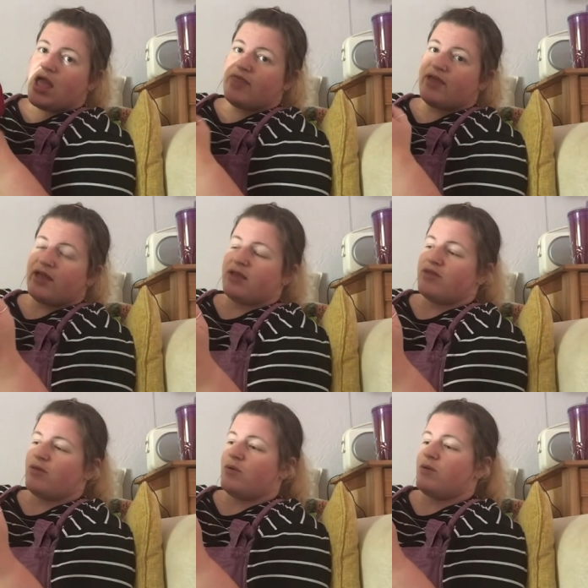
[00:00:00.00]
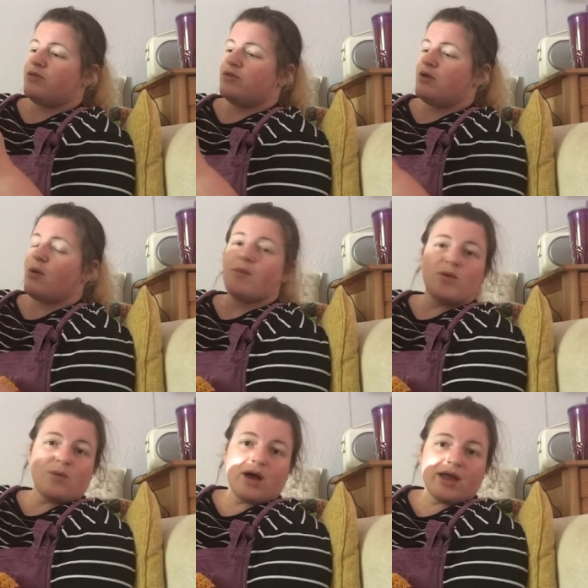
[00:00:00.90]
And then I thought, you know what, I'm
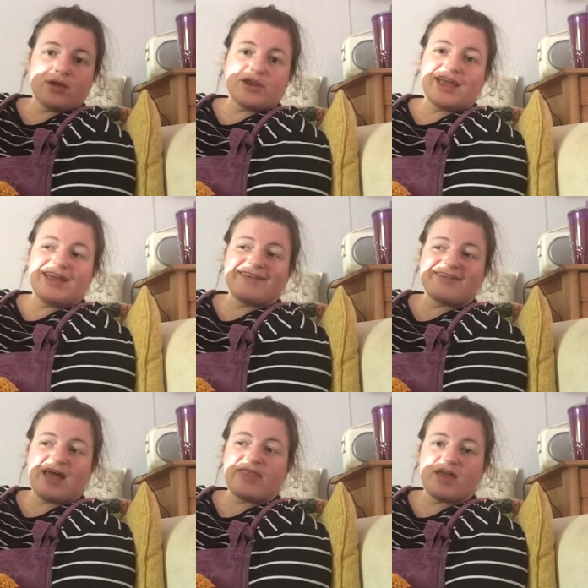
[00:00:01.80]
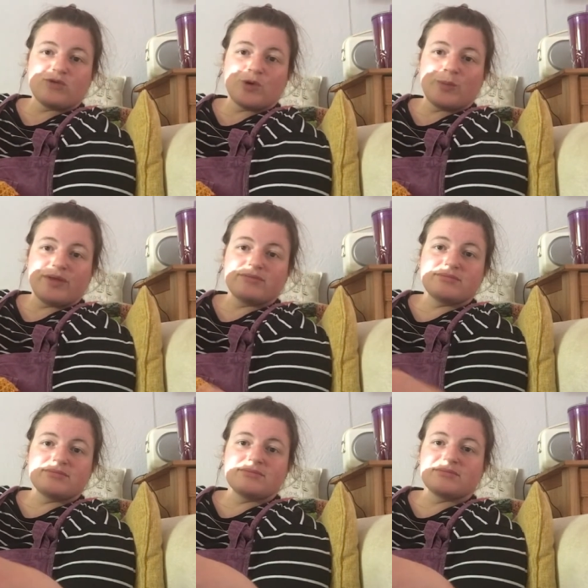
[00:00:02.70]
not working on it, it sat there dormant.
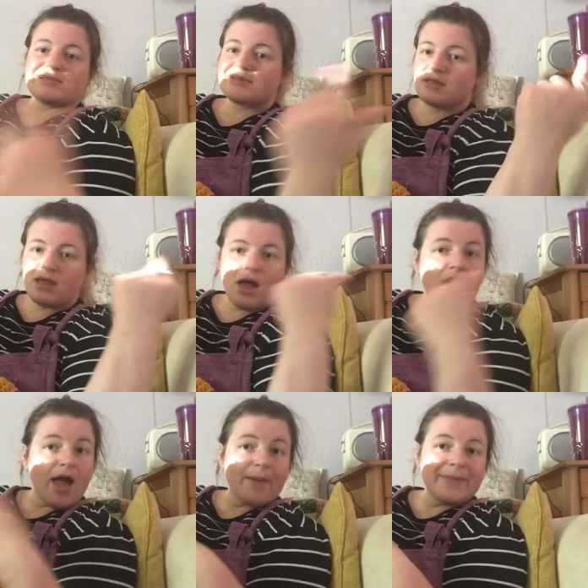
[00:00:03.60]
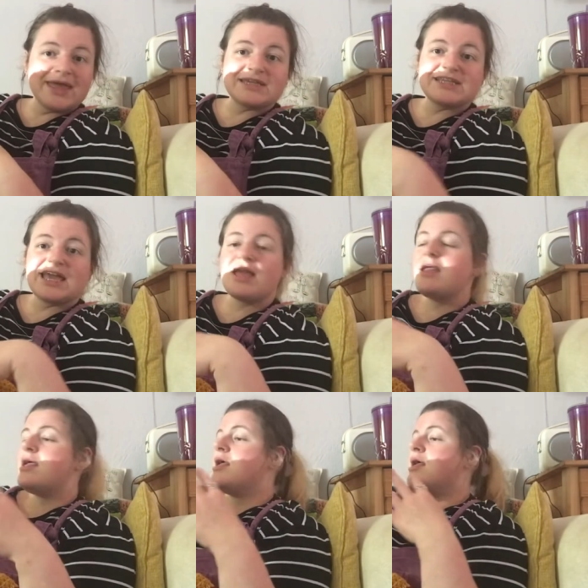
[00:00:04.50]
I unpicked it
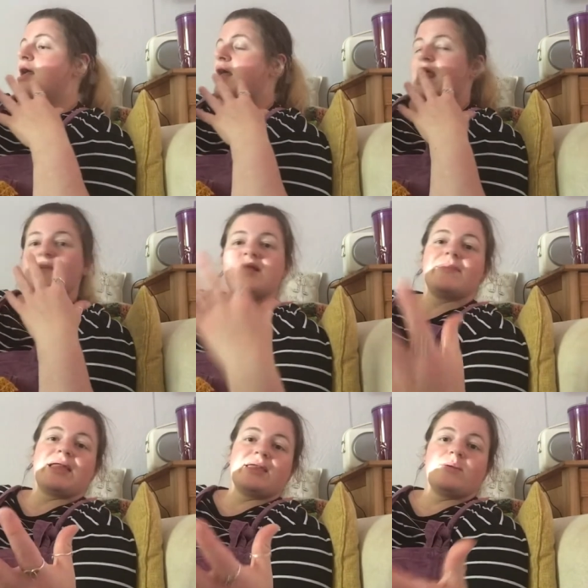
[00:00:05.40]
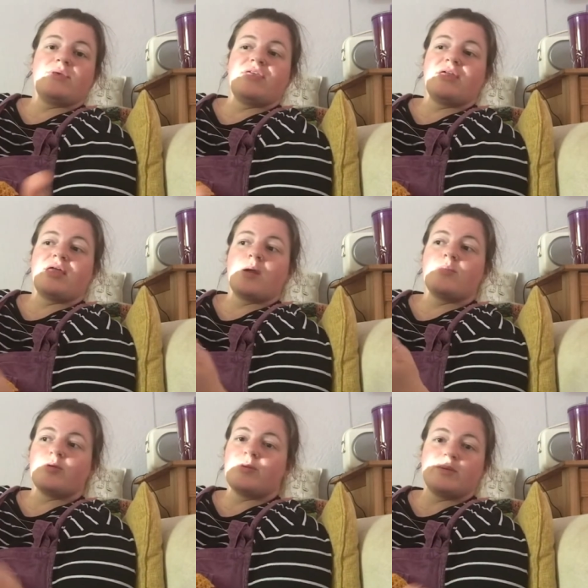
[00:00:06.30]
and I made a blanket with it that I
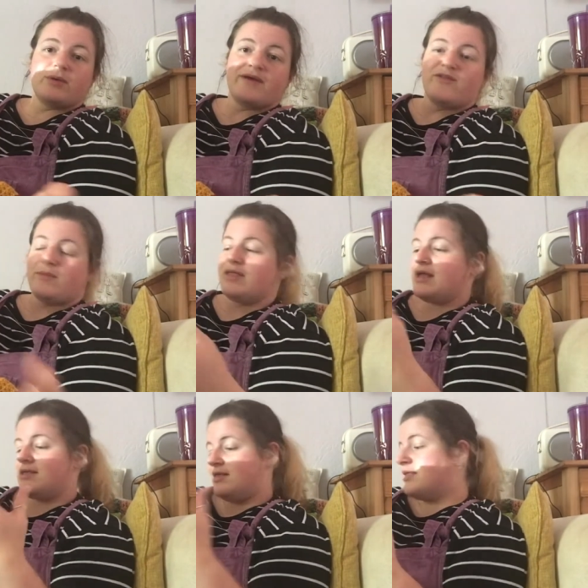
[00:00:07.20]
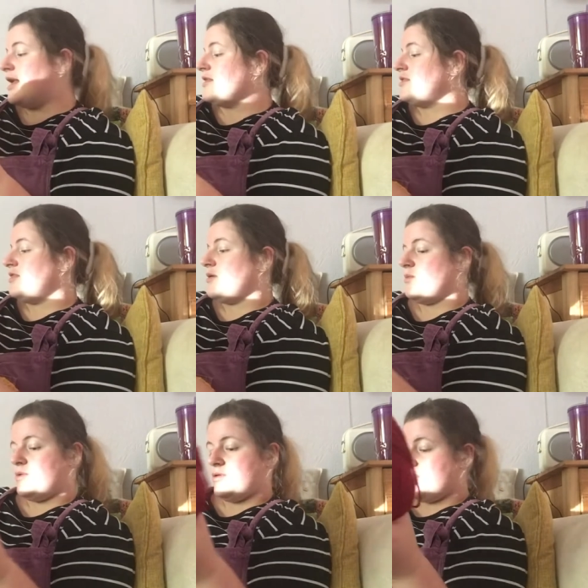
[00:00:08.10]
probably would give to my dad instead
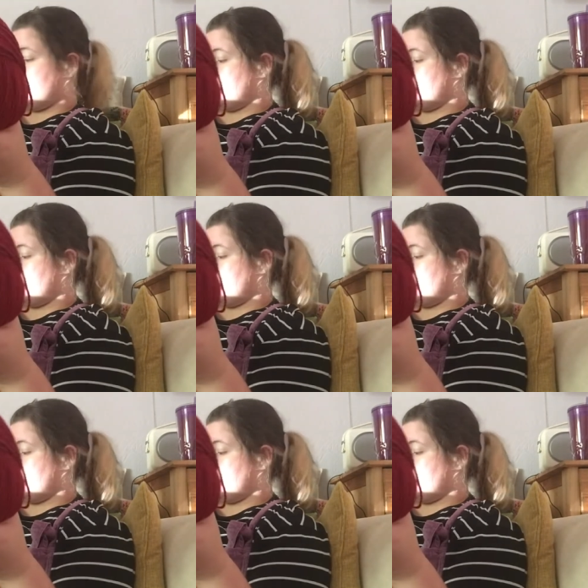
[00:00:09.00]
that was